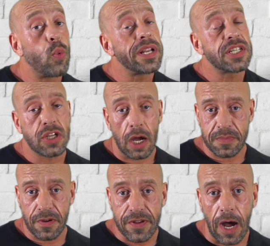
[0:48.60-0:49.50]
Which
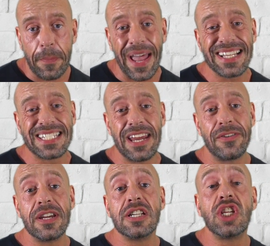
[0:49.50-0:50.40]
types of gut
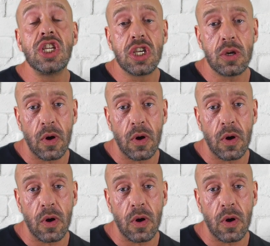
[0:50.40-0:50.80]
bacteria do you